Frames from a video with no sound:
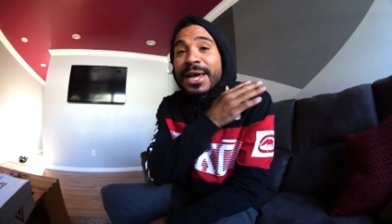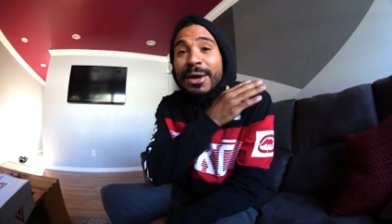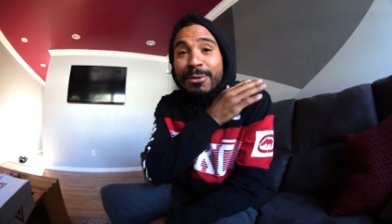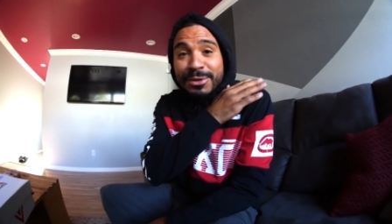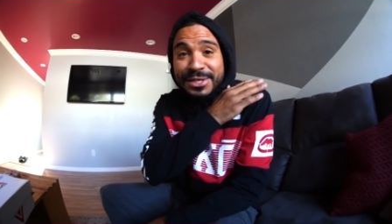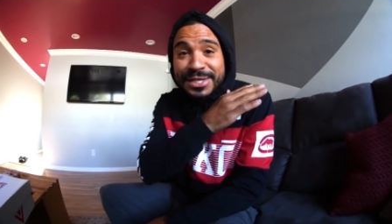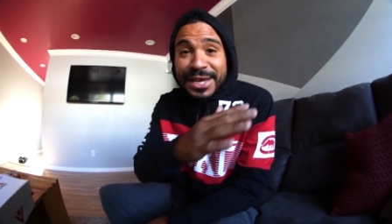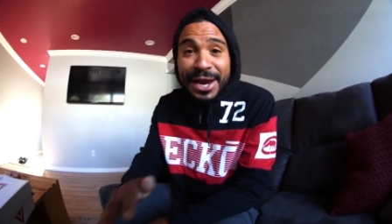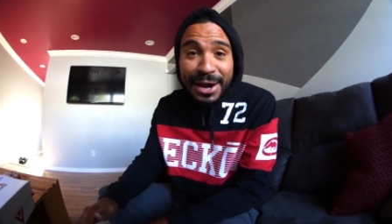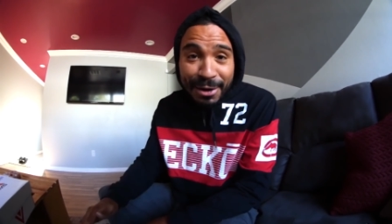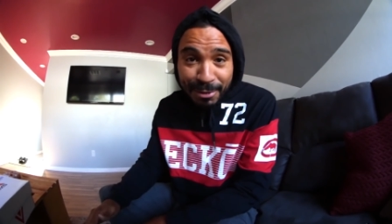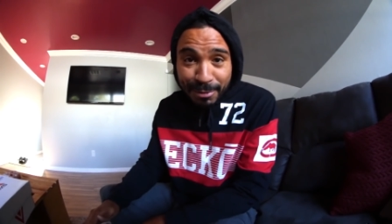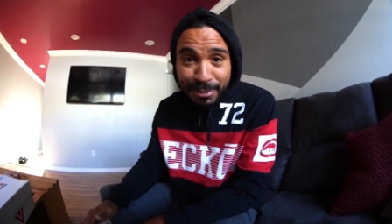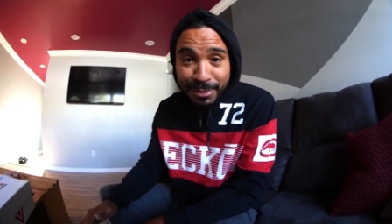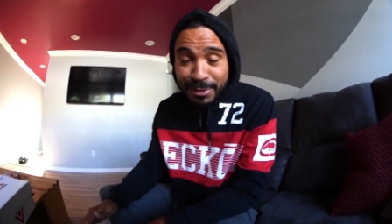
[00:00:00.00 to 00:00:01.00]
it was
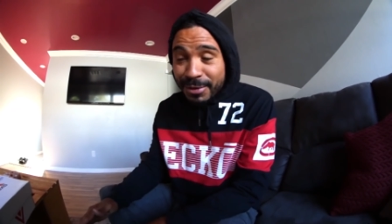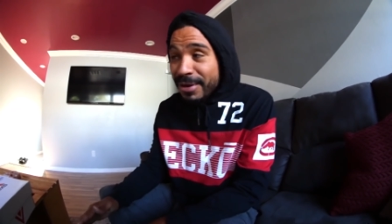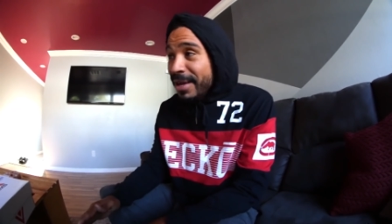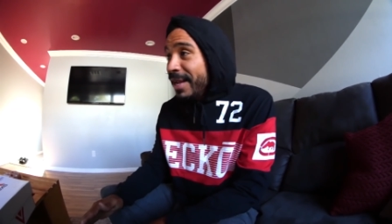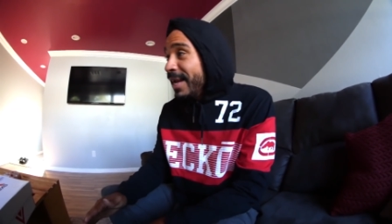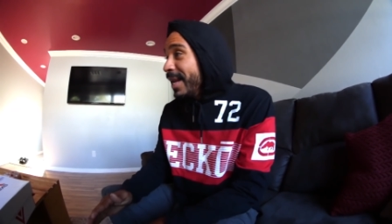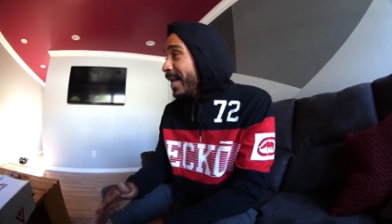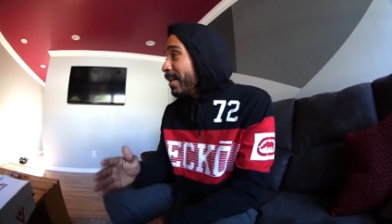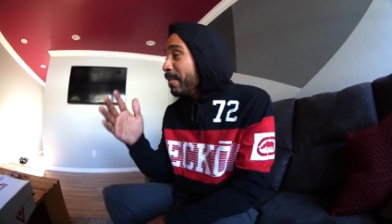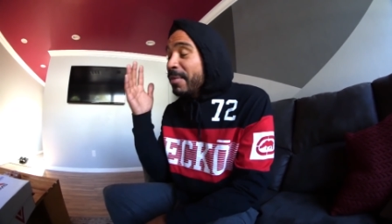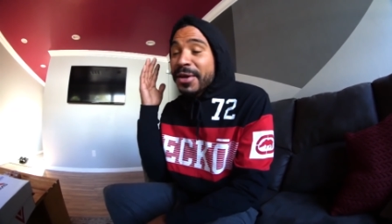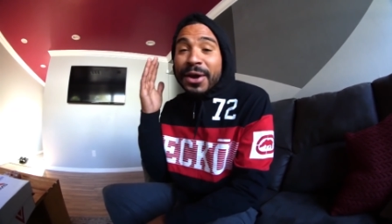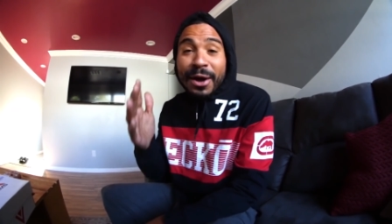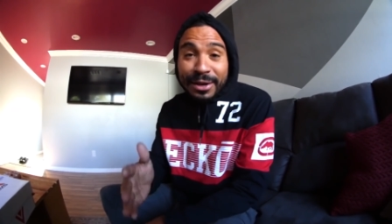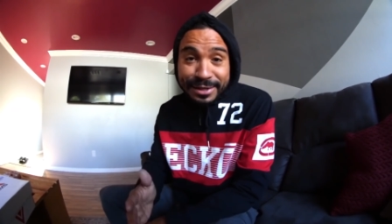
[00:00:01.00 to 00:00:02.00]
terrible, like
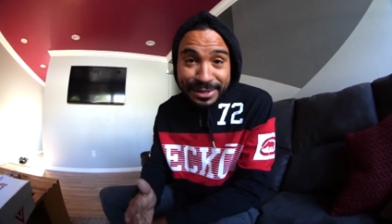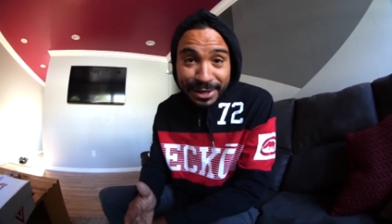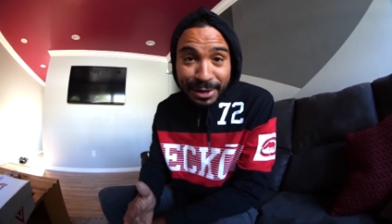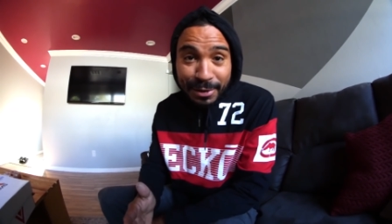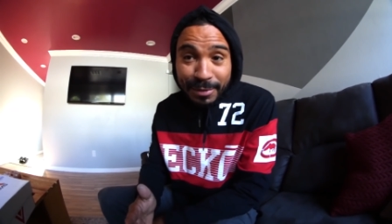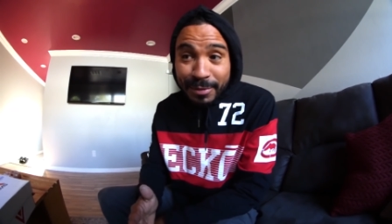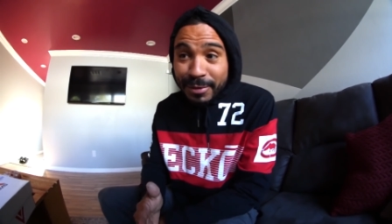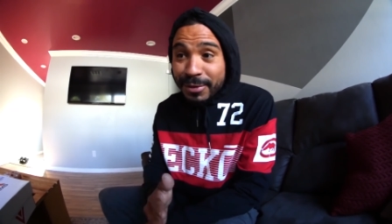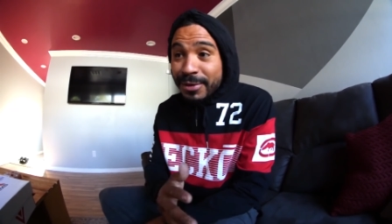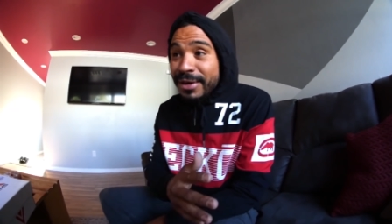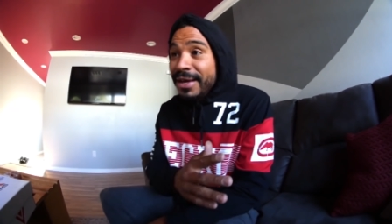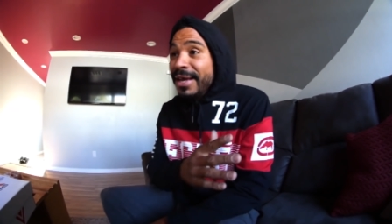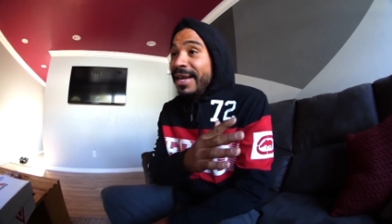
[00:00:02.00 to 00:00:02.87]
beyond terrible,